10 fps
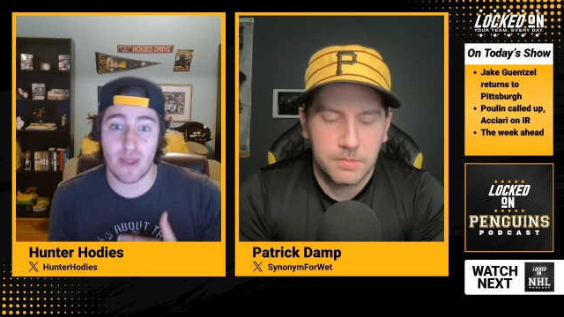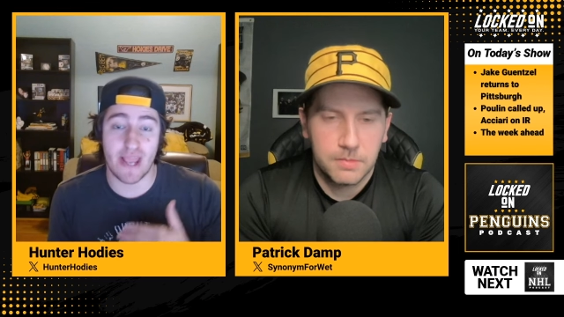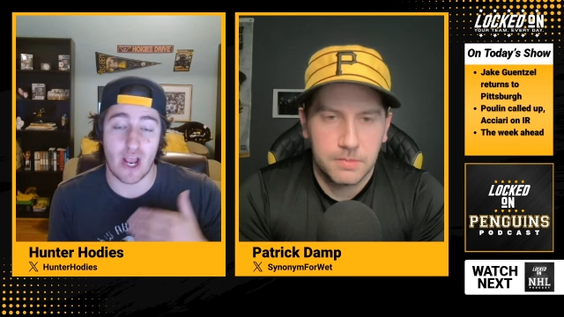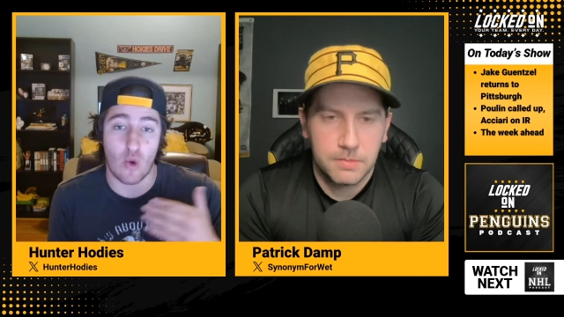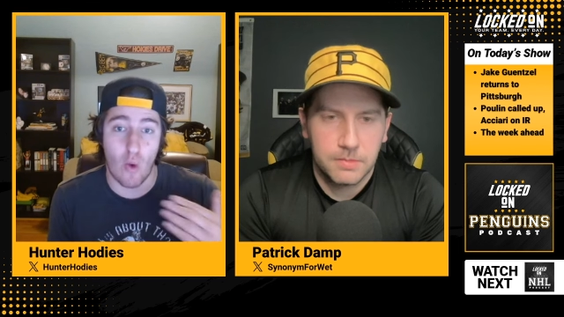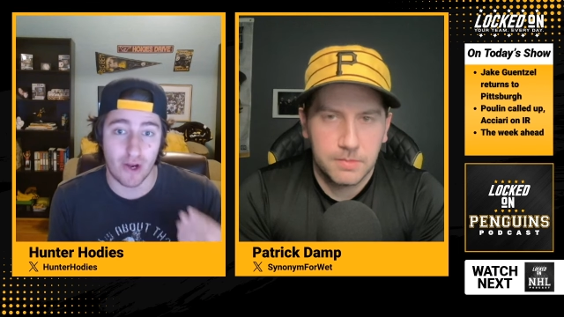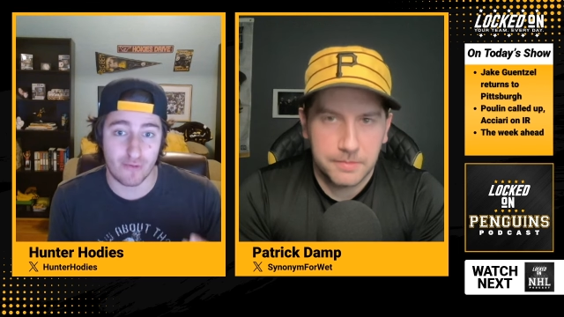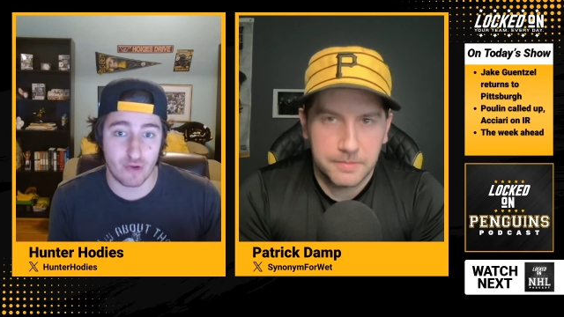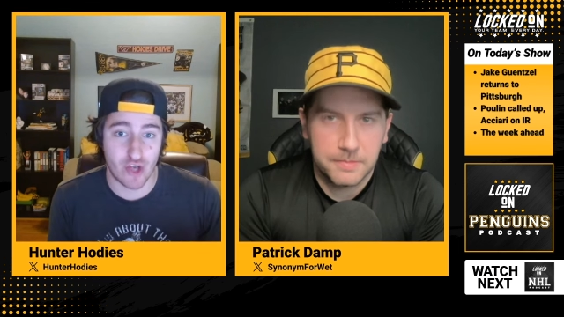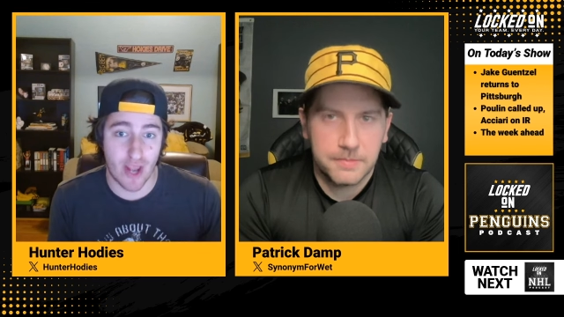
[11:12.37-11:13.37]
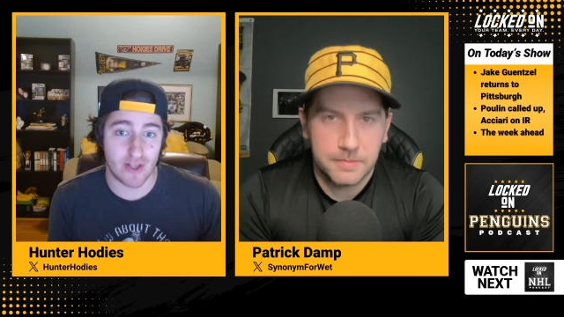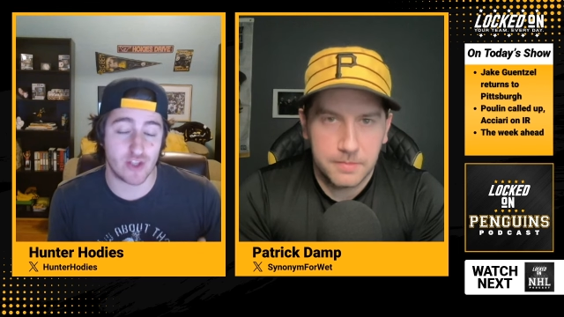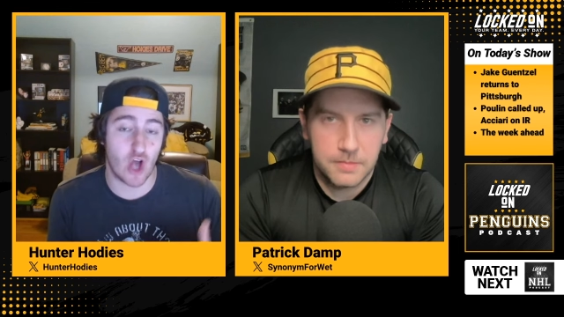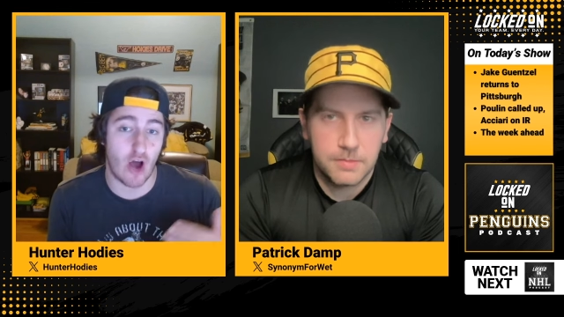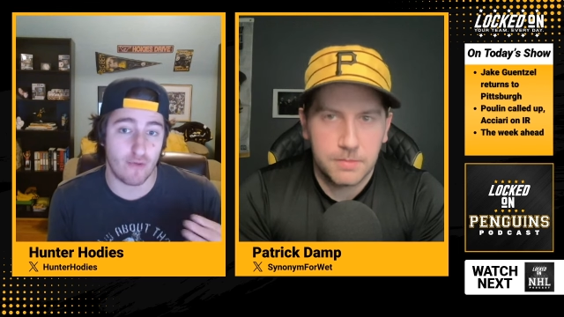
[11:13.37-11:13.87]
Speaker 1: They get quite a few
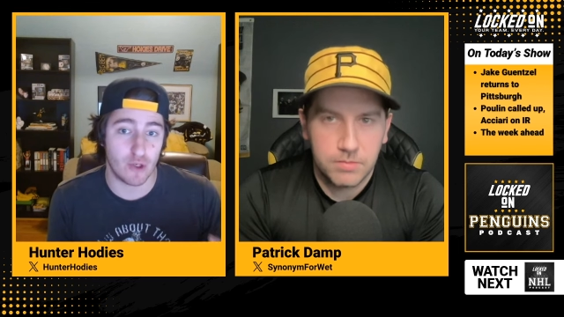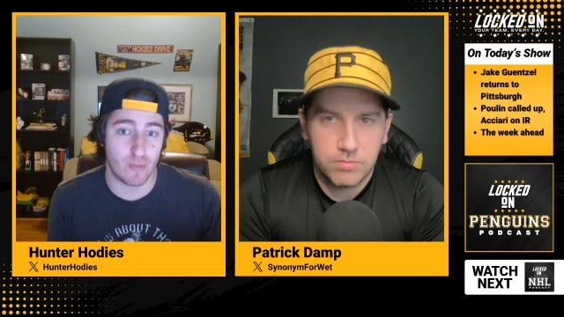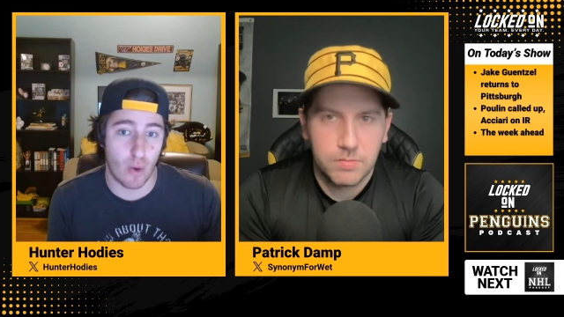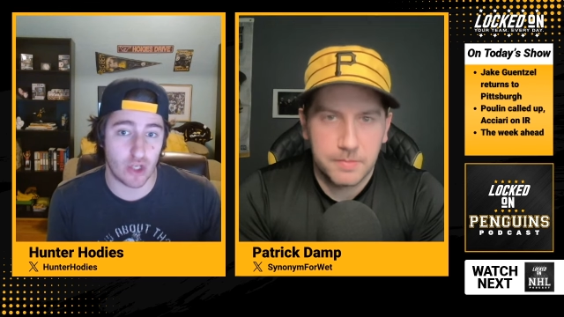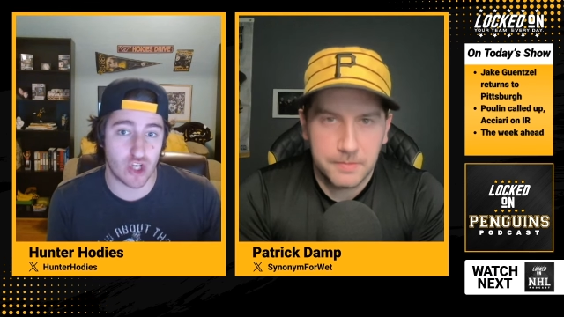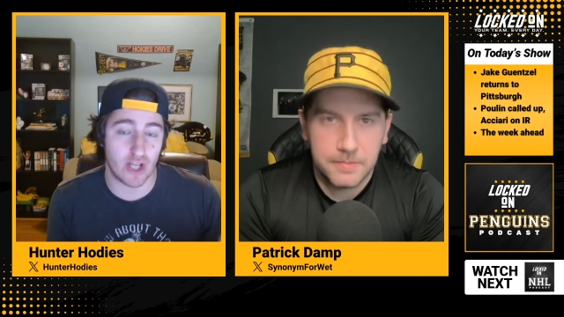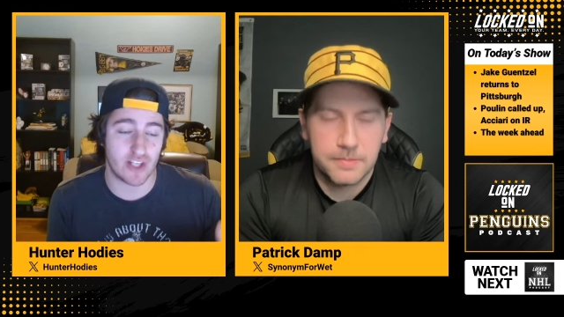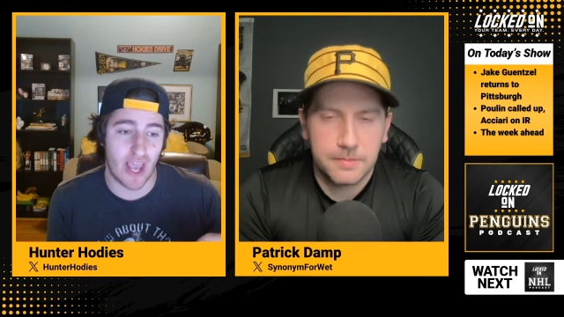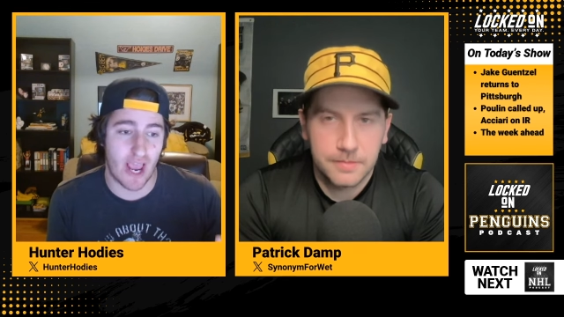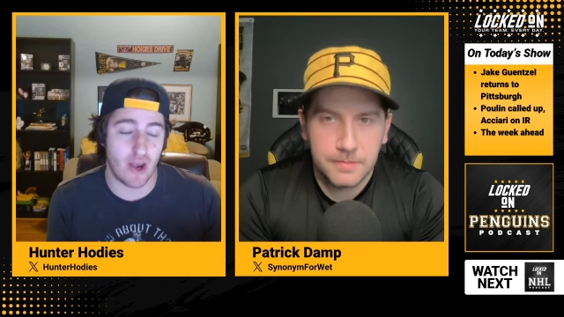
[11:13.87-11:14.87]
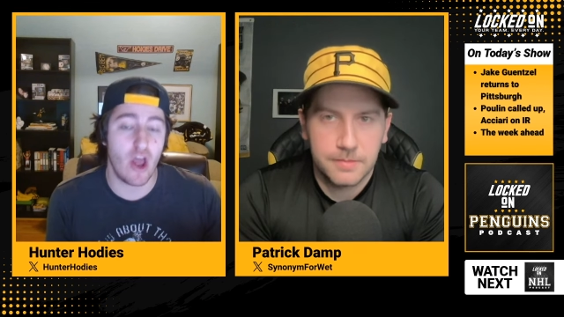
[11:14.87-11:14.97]
chances off those point shots and